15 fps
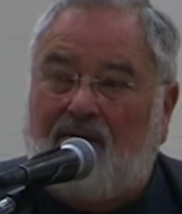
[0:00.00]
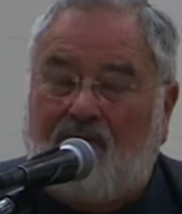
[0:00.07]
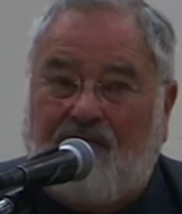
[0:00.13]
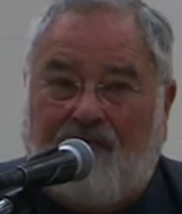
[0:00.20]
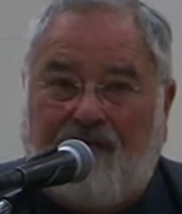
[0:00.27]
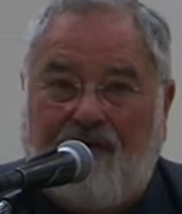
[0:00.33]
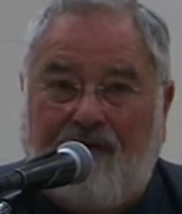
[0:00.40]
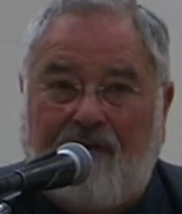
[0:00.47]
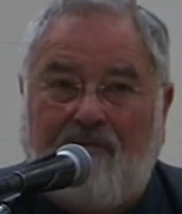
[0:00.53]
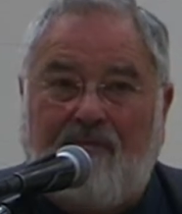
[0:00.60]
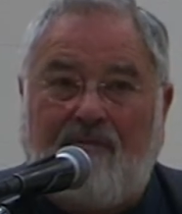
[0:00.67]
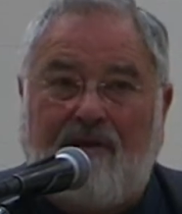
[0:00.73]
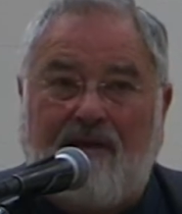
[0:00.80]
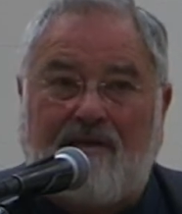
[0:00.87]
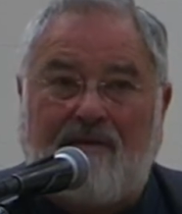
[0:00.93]

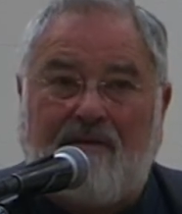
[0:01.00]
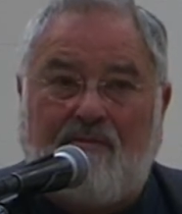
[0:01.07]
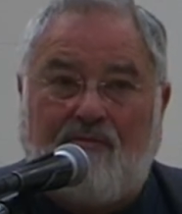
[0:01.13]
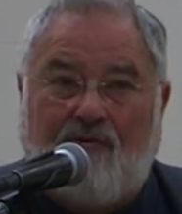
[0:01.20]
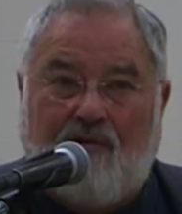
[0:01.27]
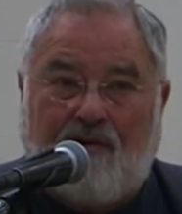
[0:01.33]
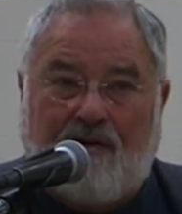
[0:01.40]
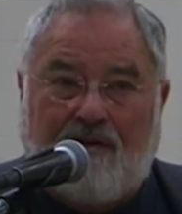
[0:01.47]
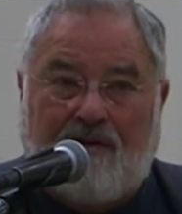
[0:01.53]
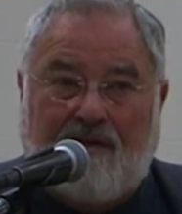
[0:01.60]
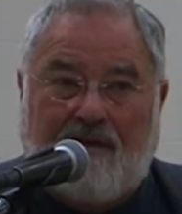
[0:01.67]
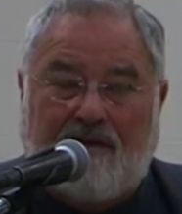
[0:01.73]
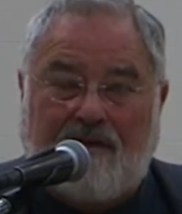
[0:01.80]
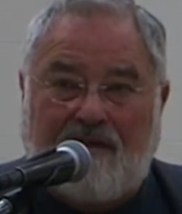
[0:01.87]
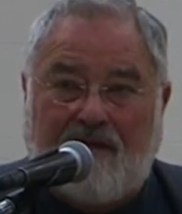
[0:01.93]
Freedom is important.
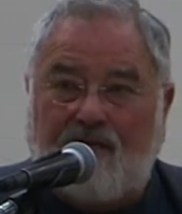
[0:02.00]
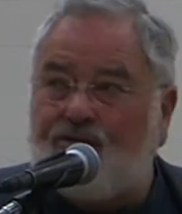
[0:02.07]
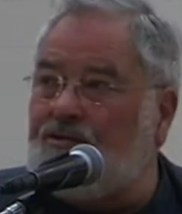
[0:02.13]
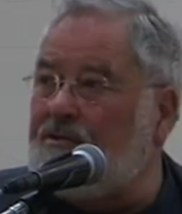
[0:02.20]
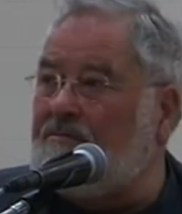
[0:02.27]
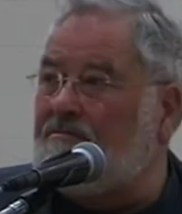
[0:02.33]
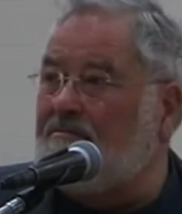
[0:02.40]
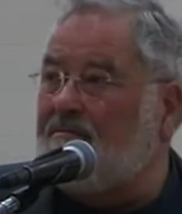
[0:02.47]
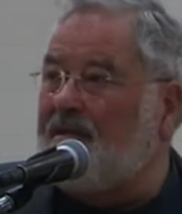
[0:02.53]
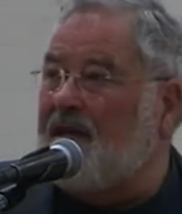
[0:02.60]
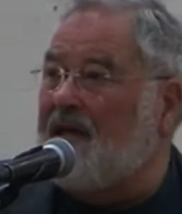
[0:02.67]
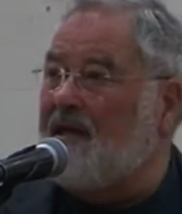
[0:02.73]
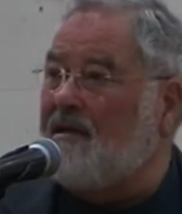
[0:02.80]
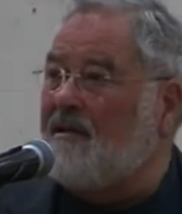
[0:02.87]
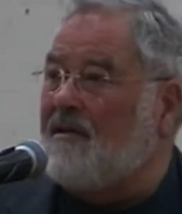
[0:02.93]
It's central
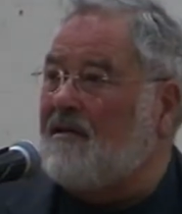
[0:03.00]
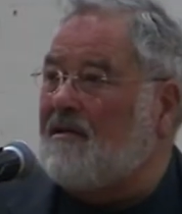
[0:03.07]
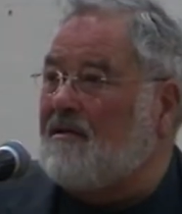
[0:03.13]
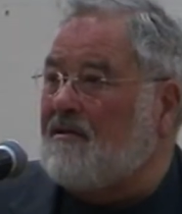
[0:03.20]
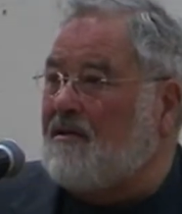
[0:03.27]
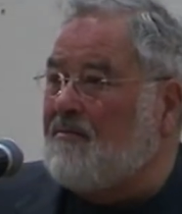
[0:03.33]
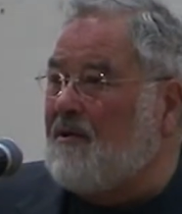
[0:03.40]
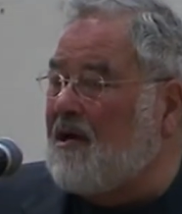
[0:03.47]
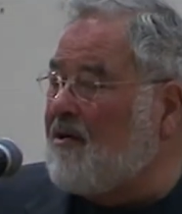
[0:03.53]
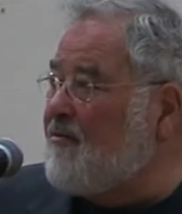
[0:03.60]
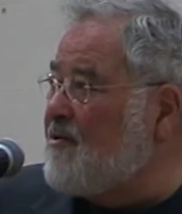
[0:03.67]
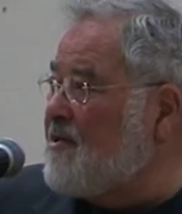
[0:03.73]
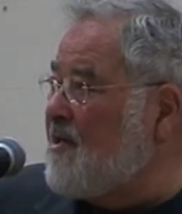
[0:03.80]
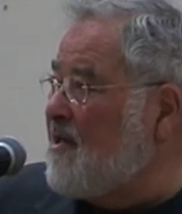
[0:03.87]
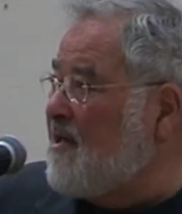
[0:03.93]
in
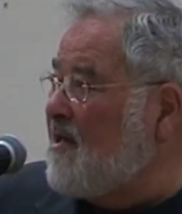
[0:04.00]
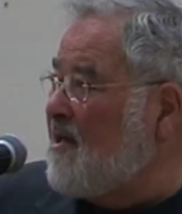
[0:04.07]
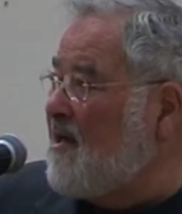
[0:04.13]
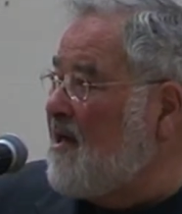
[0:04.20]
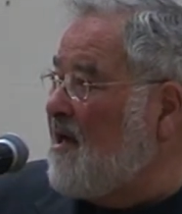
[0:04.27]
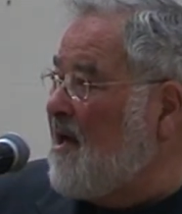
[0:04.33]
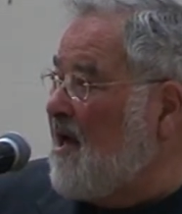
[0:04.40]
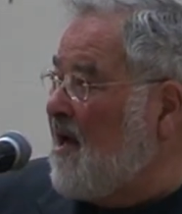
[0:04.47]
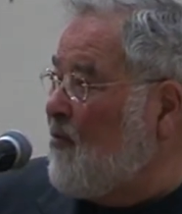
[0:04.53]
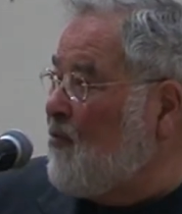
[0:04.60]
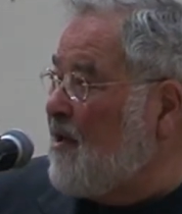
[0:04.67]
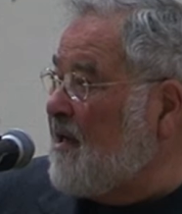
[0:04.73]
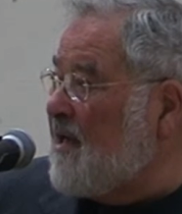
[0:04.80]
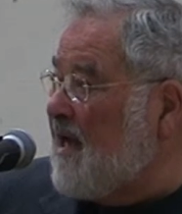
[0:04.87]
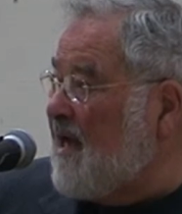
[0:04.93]
democracy, and
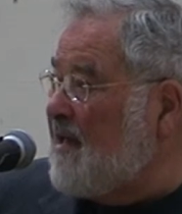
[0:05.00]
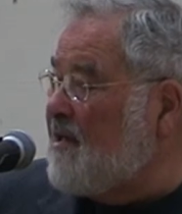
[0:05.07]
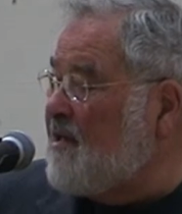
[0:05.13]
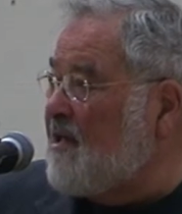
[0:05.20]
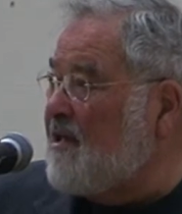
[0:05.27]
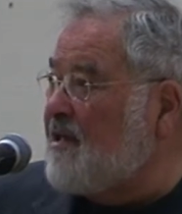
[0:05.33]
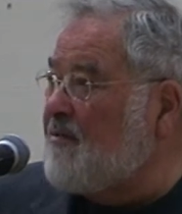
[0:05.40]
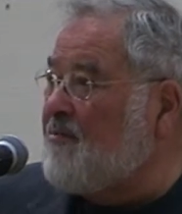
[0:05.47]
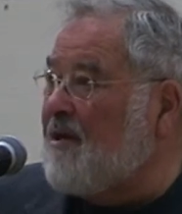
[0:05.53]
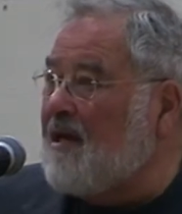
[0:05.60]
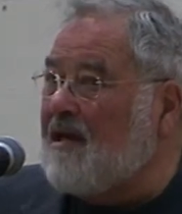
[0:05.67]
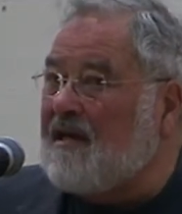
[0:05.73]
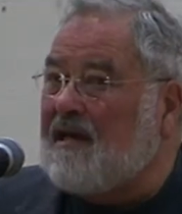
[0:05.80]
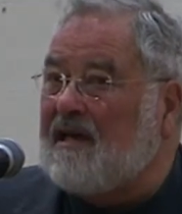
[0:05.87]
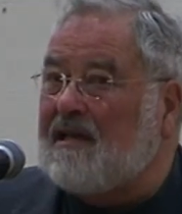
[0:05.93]
we can take it
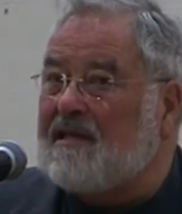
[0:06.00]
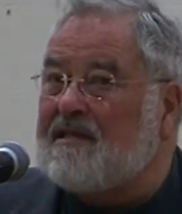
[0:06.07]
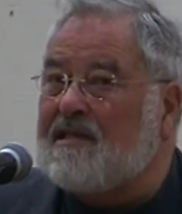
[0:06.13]
back, and it's